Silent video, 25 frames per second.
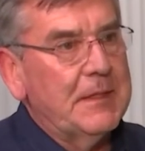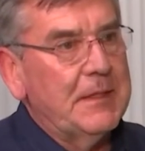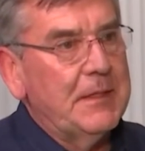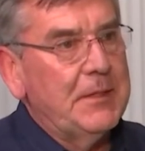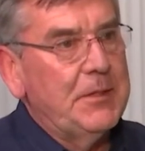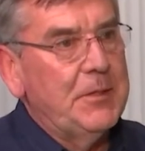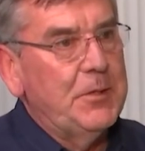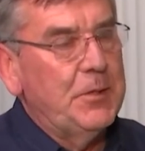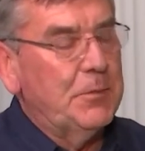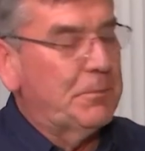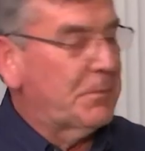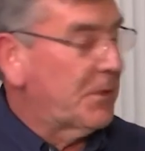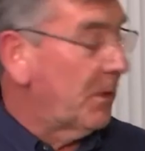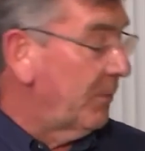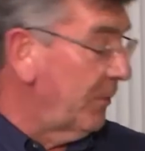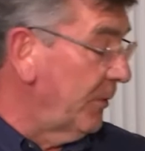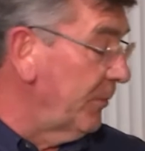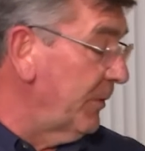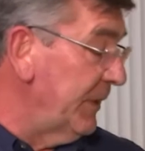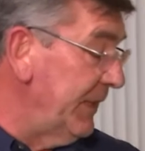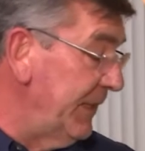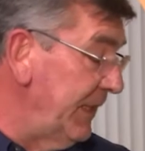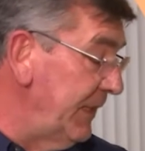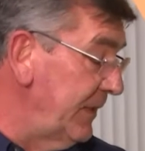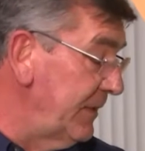You
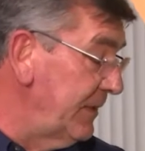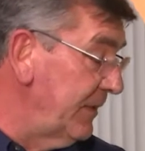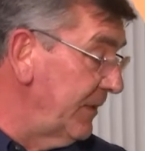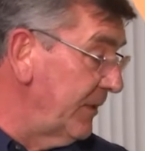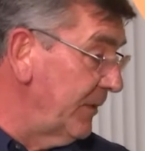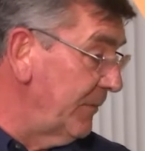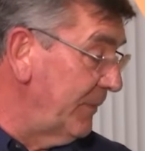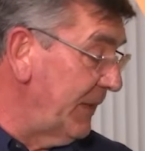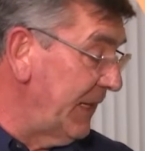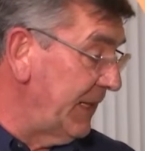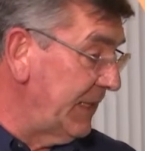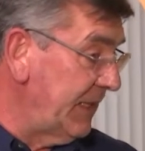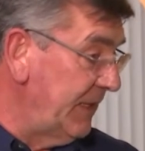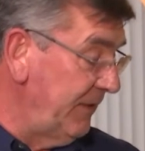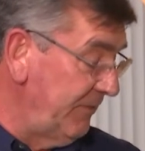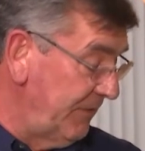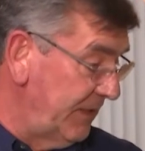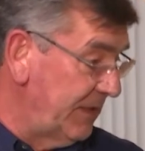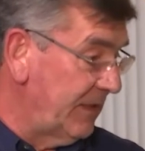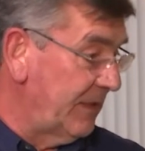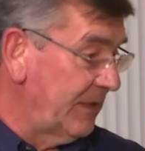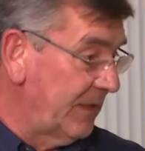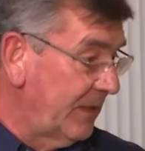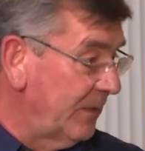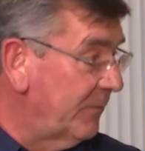probably need to go back
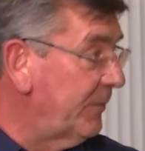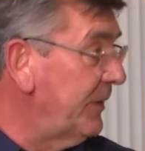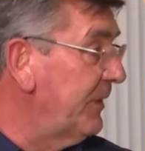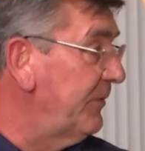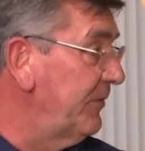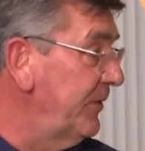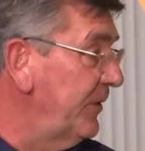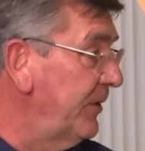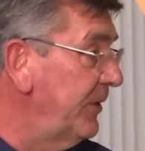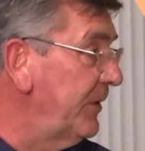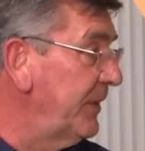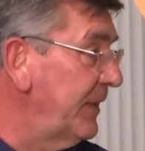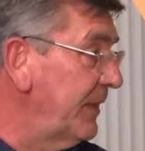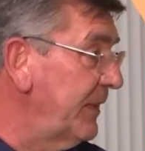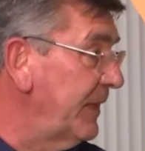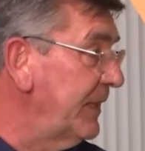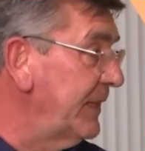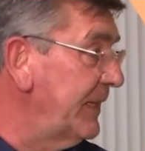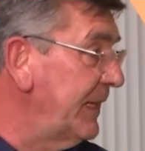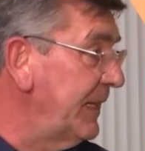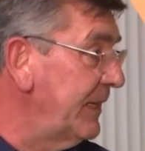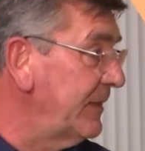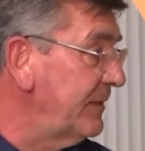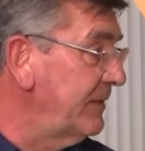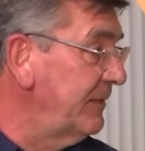even a little bit further than
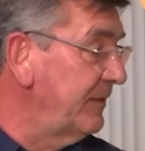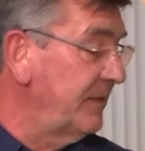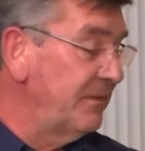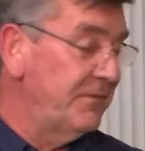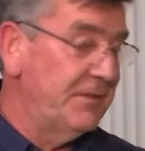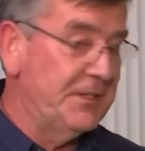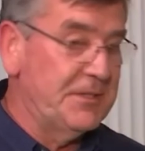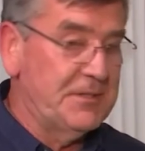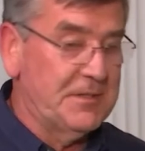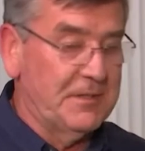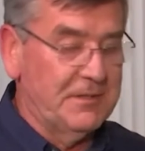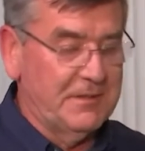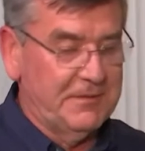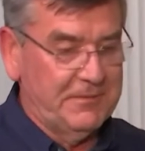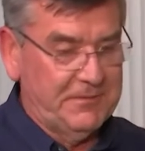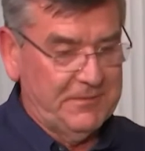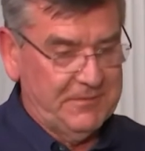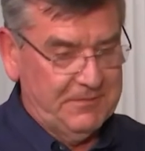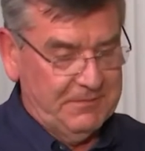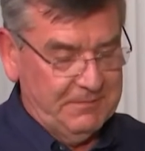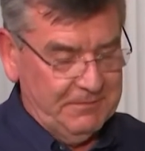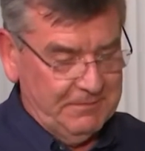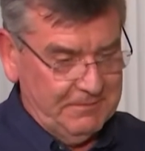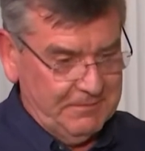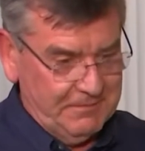that to the vision
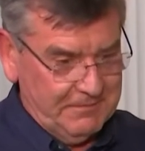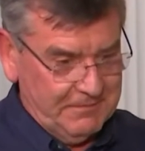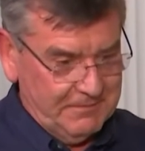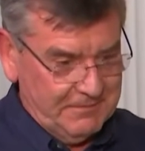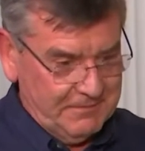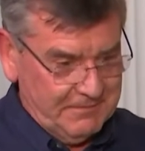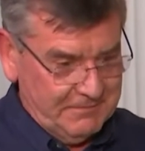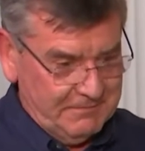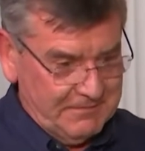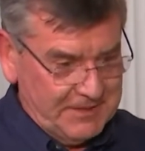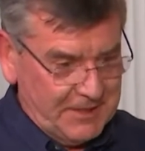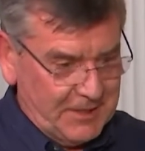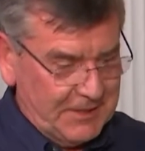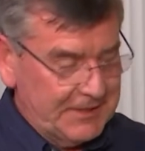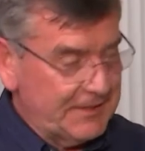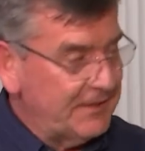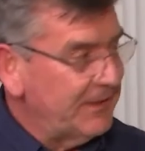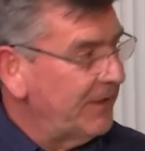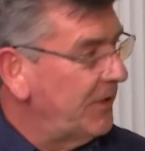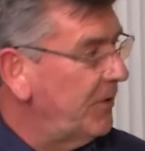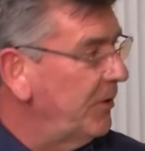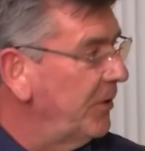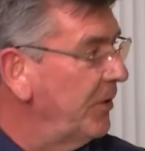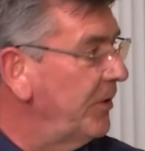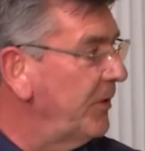of Knight
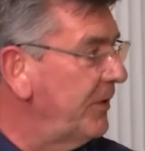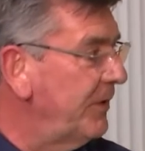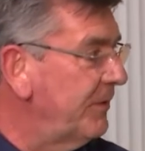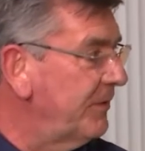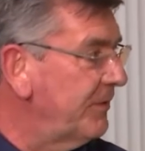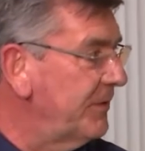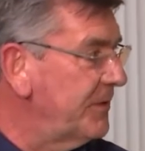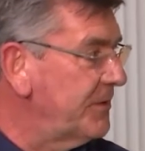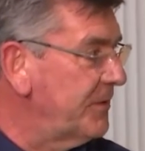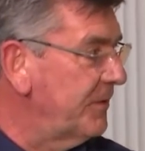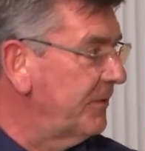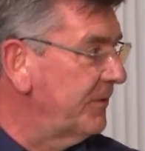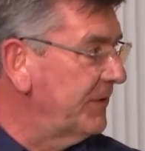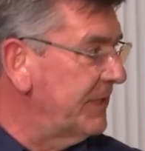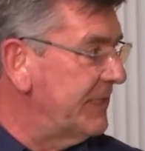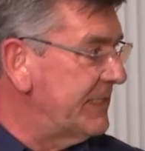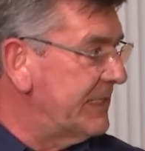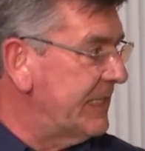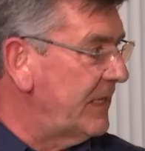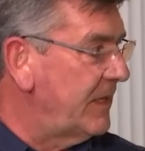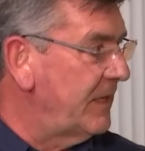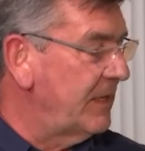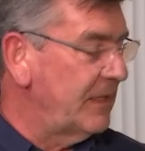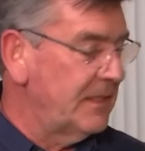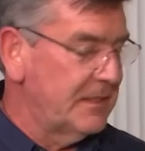and Kerr, the original
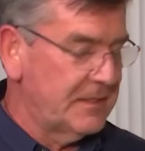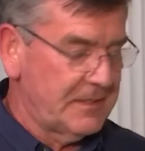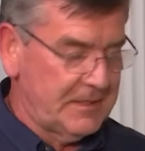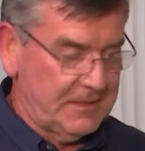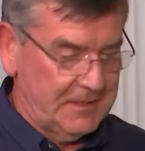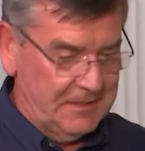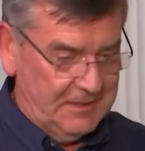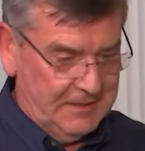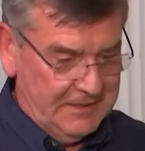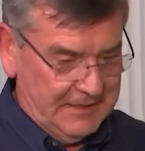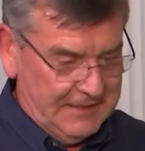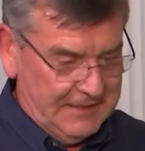designers.